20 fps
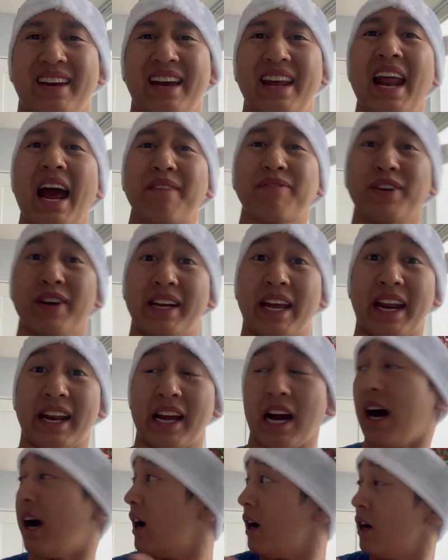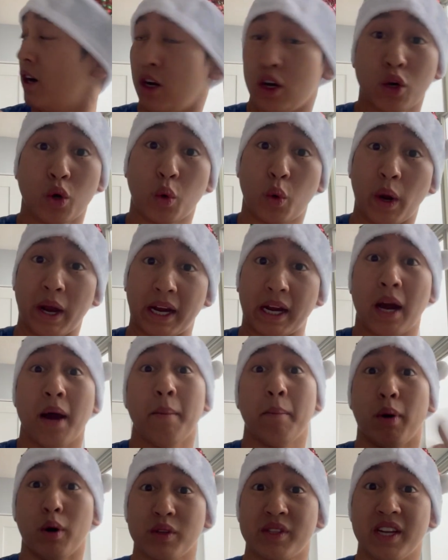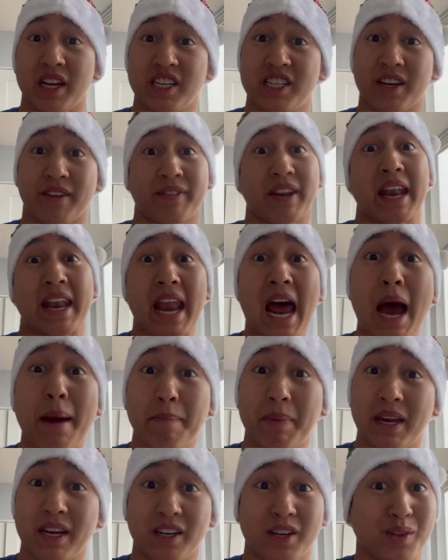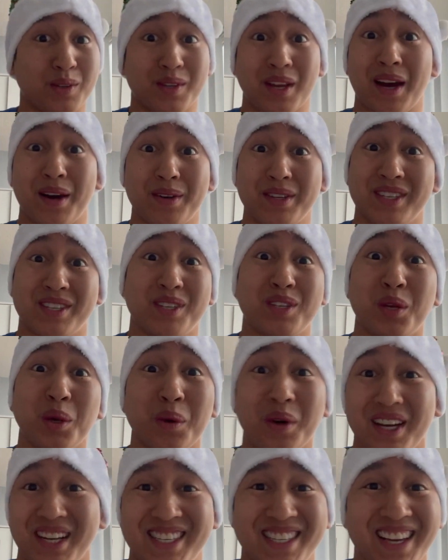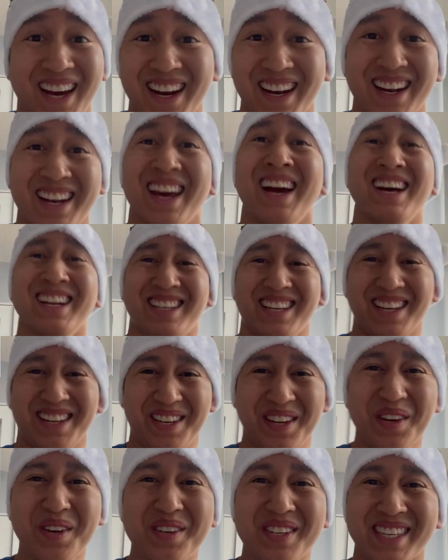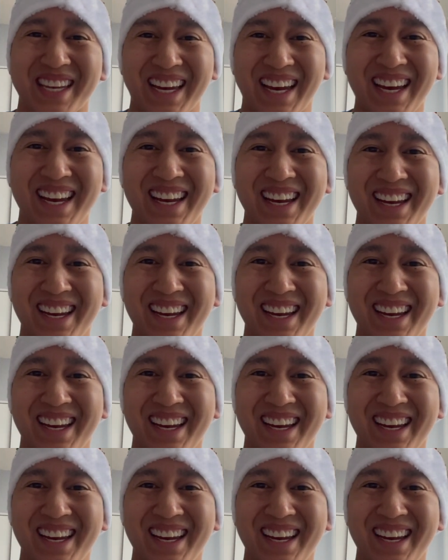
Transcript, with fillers: And after getting a quick post-night shift nap in because I was too excited to use it,